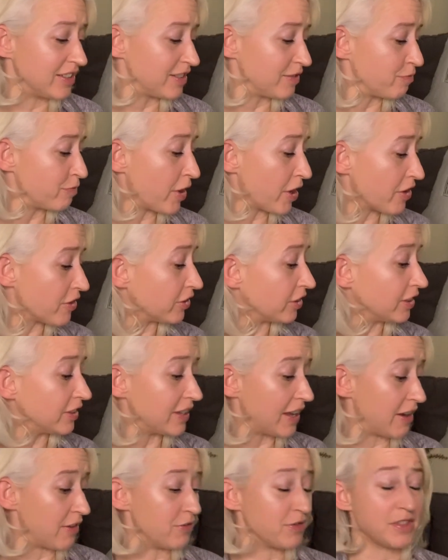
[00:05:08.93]
buckled
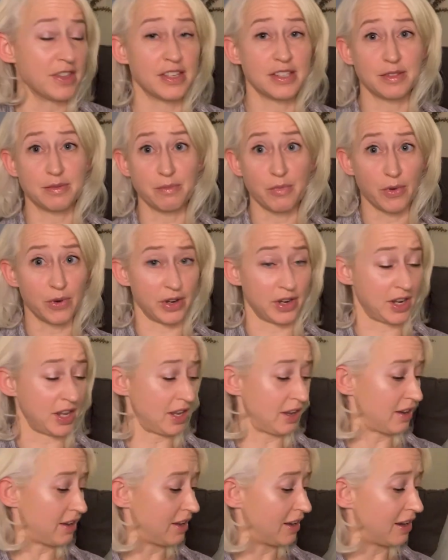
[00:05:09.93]
down this
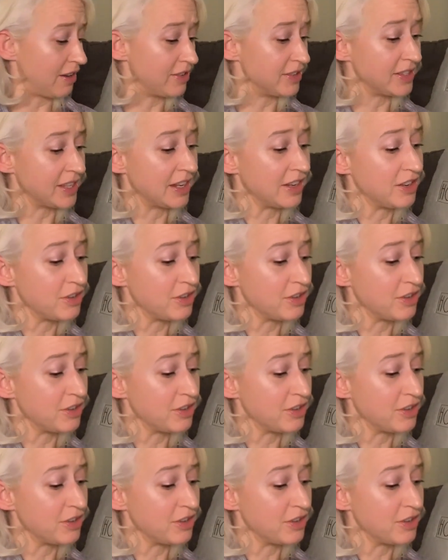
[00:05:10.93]
morning and I was like,